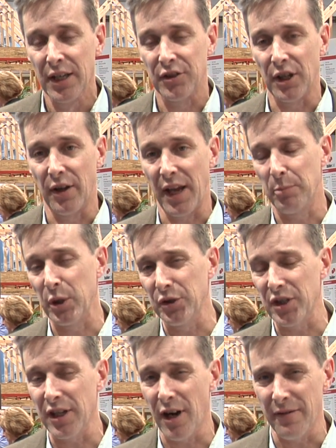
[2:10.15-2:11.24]
so that
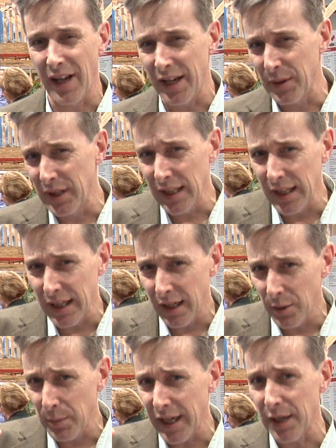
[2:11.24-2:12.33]
boosts the R-value a
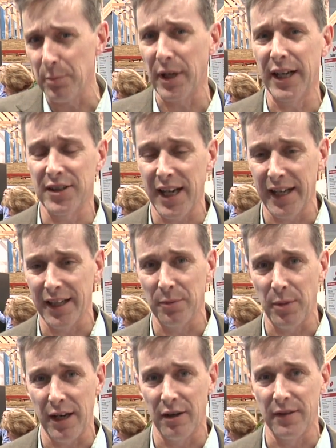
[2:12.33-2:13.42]
little bit by taking
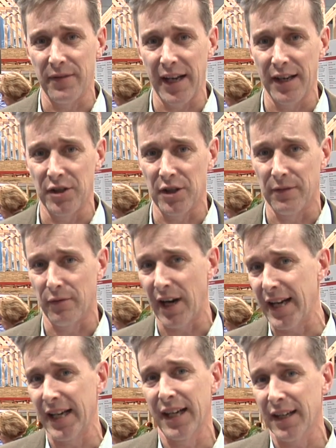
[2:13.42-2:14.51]
better advantage of
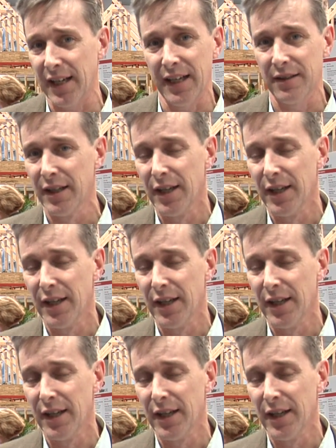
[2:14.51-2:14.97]
radiant heat